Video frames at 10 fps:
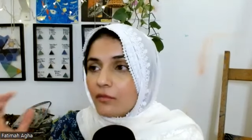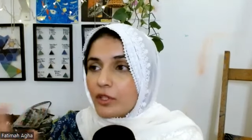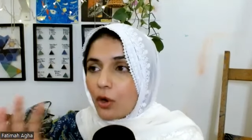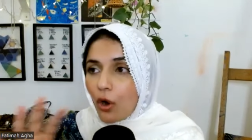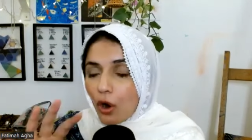
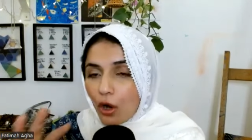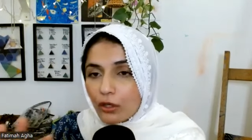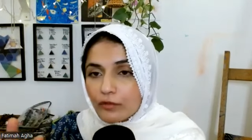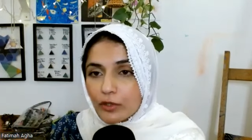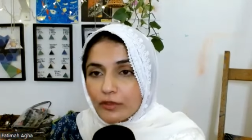with
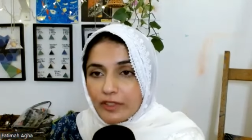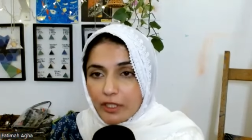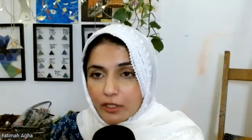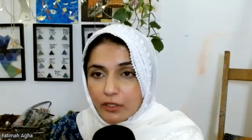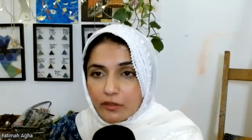all of those
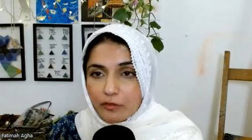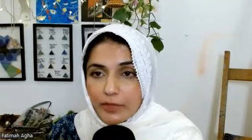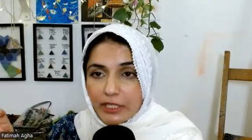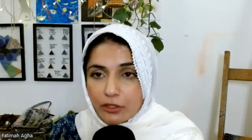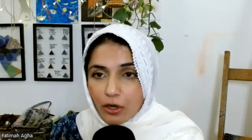years of
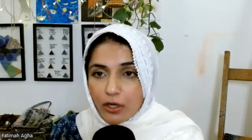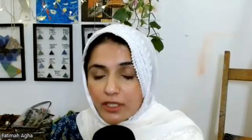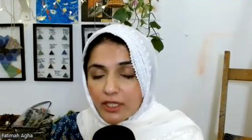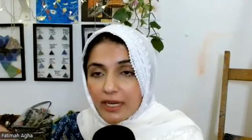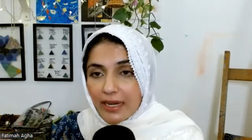being
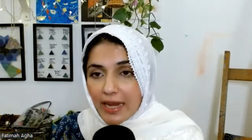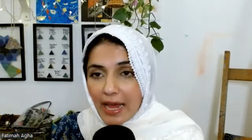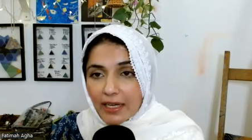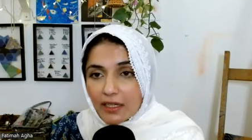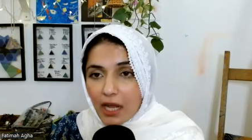taunted and
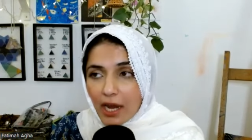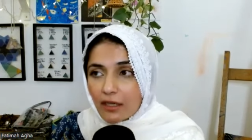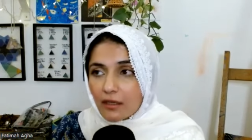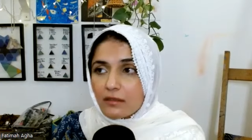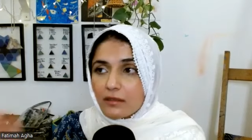nagged,
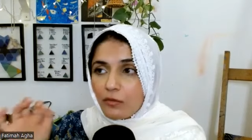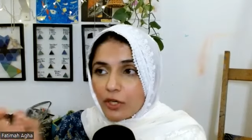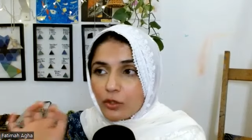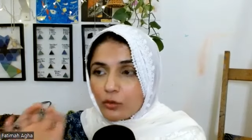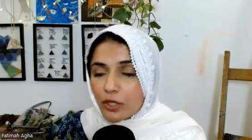at,
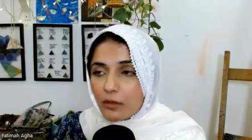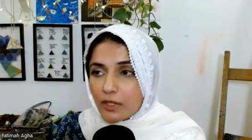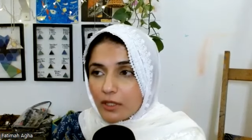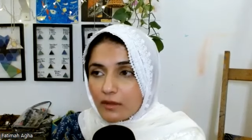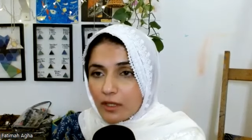someone who
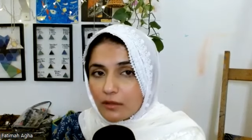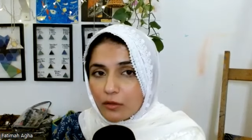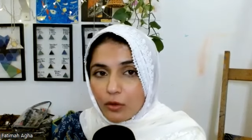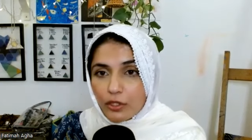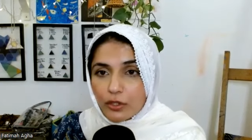comes and says,
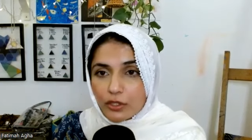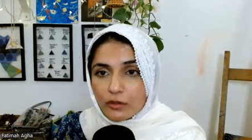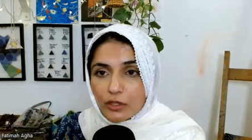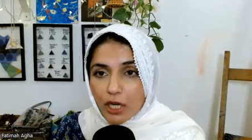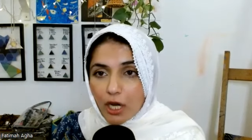Oh, you're
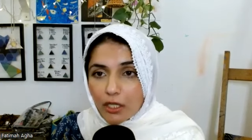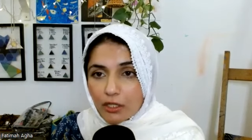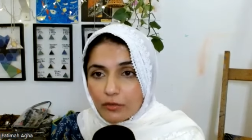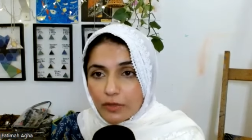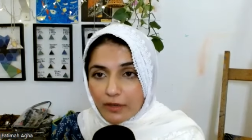so dark,
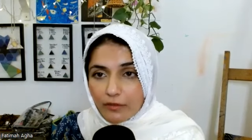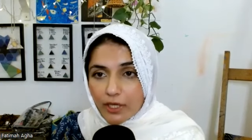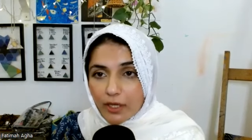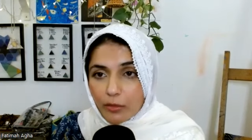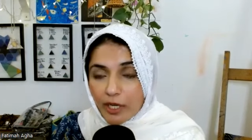you will never
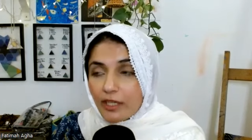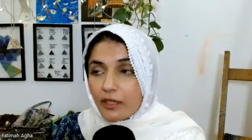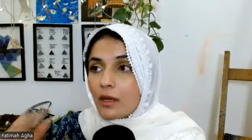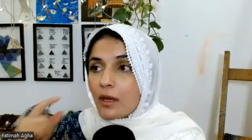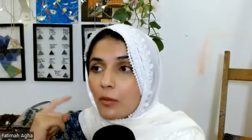get married,